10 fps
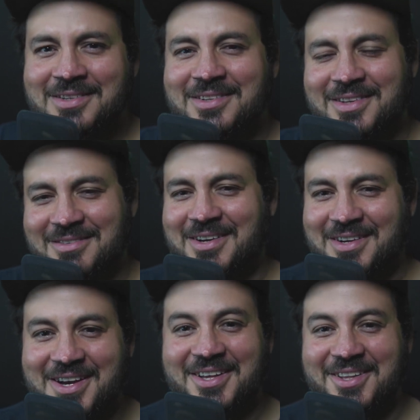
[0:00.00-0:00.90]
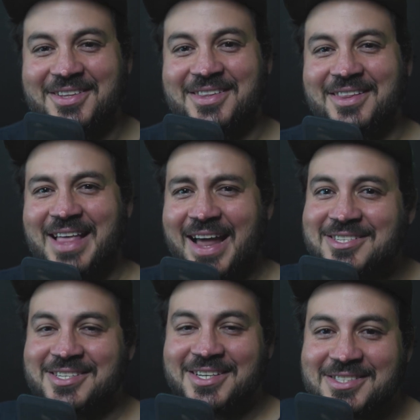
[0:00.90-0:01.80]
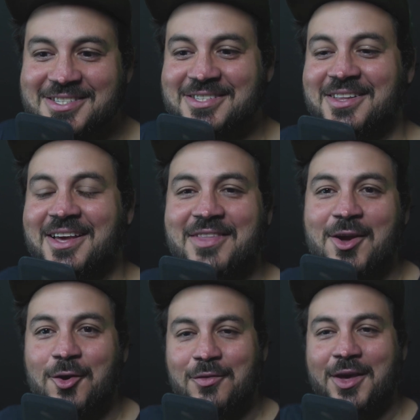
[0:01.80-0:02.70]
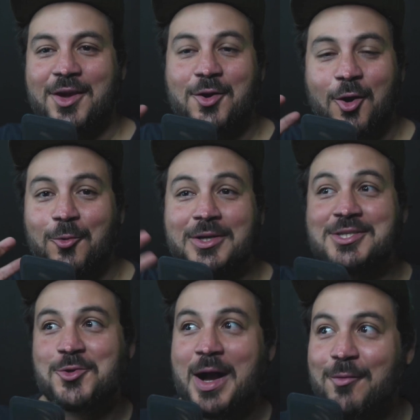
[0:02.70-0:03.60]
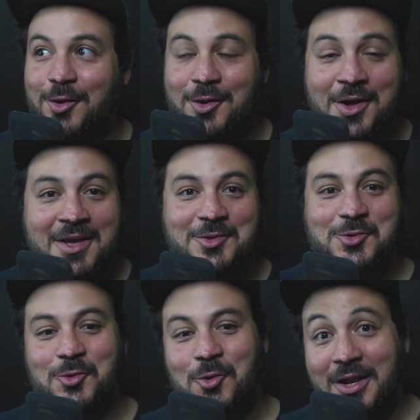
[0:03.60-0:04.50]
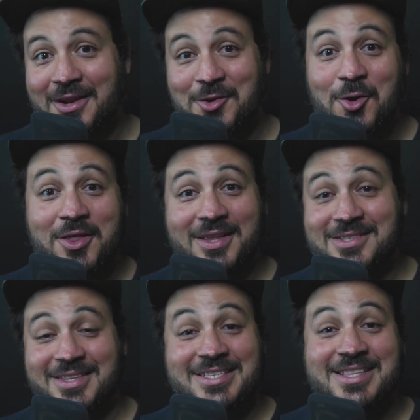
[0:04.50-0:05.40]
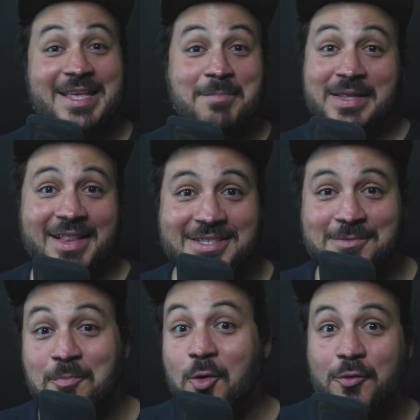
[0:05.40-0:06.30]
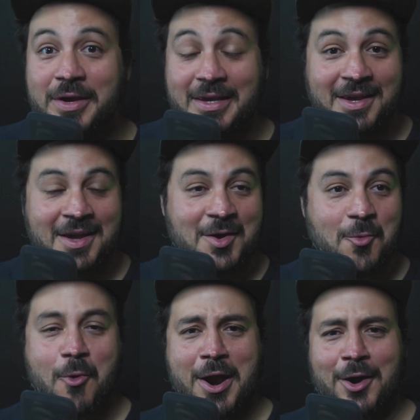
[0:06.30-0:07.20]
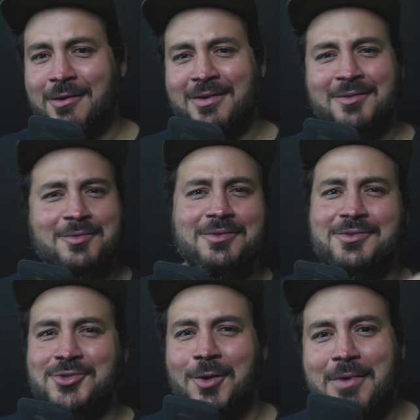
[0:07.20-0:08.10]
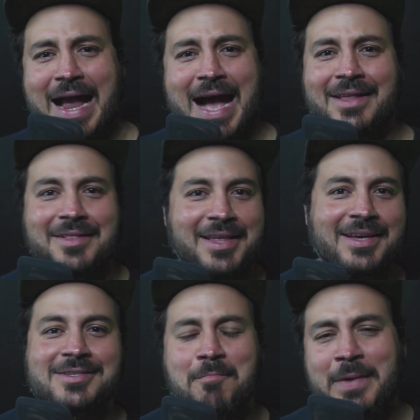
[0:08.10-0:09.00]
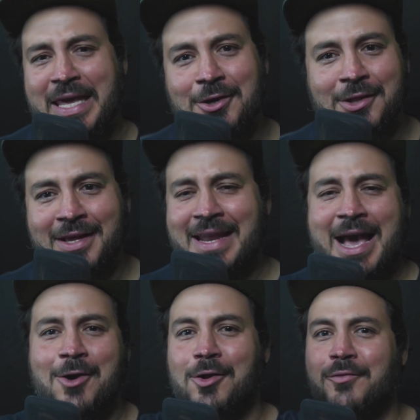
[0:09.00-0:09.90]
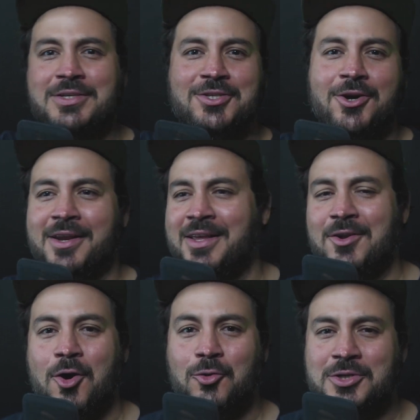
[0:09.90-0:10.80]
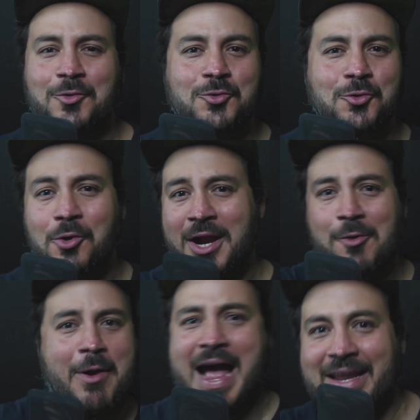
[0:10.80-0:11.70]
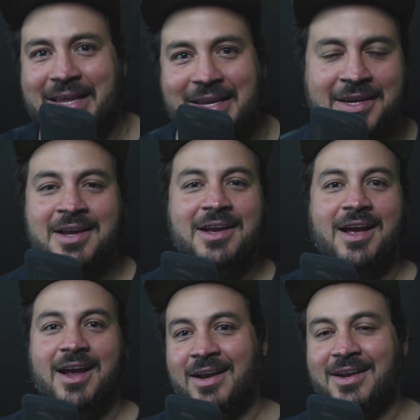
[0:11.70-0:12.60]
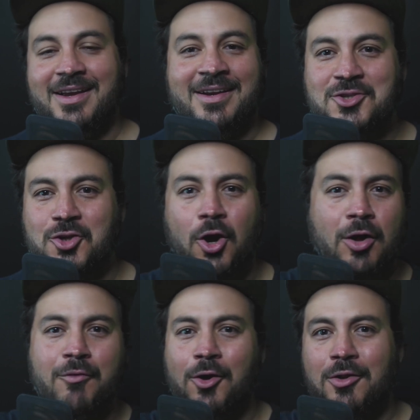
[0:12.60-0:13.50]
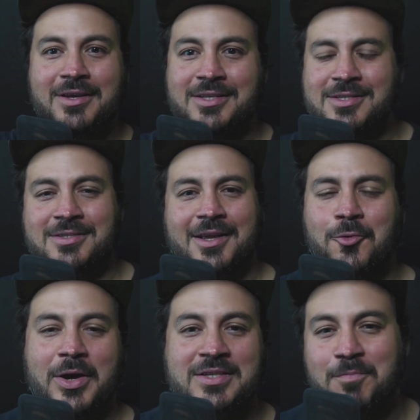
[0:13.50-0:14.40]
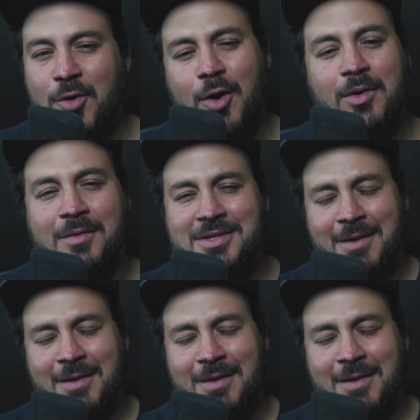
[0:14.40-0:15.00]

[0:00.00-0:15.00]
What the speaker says: Like that exists? They always travel to this Limitless movie where some guy takes a pill and now all of a sudden he knows how to do karate and solve all these like crazy problems.